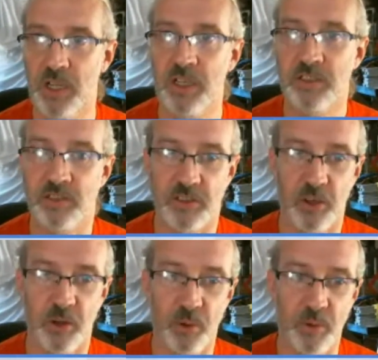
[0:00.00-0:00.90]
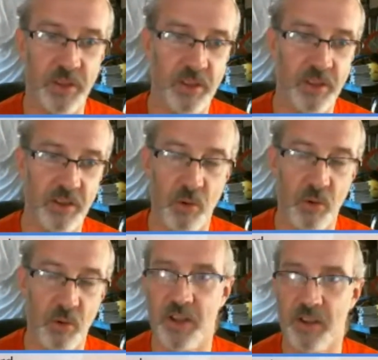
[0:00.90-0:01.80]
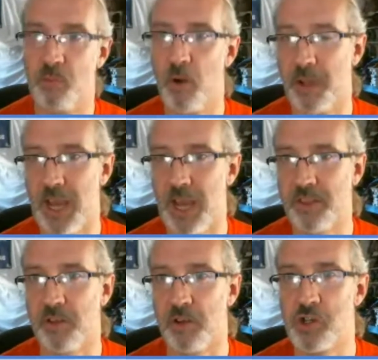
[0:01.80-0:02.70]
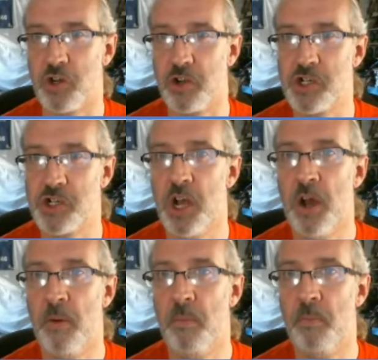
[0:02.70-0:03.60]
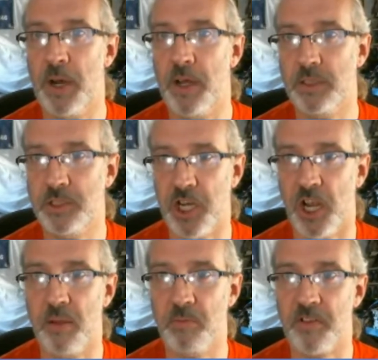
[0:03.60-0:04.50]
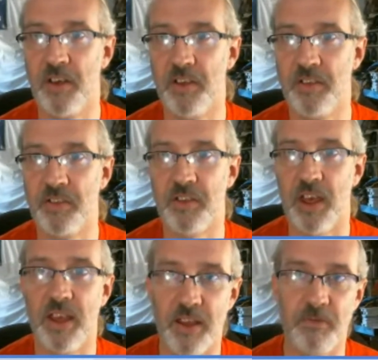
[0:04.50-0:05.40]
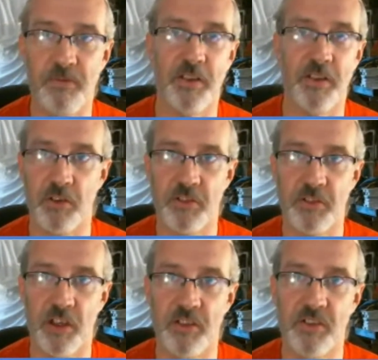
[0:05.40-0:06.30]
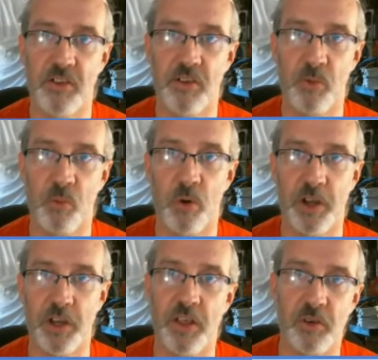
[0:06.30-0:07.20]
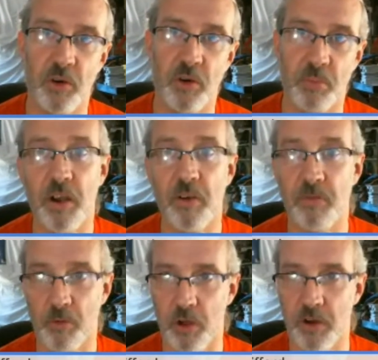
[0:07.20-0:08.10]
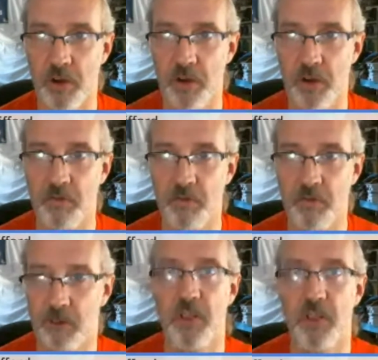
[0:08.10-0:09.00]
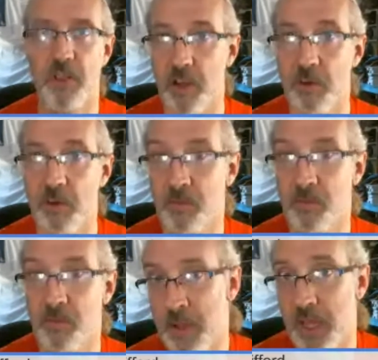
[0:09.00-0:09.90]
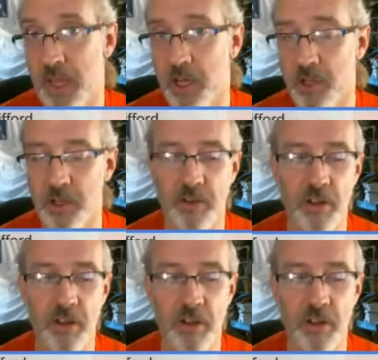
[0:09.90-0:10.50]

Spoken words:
So this wasn't a Roman Catholic church, but James does say, confess your sins to one another and pray for one another so that you can be healed.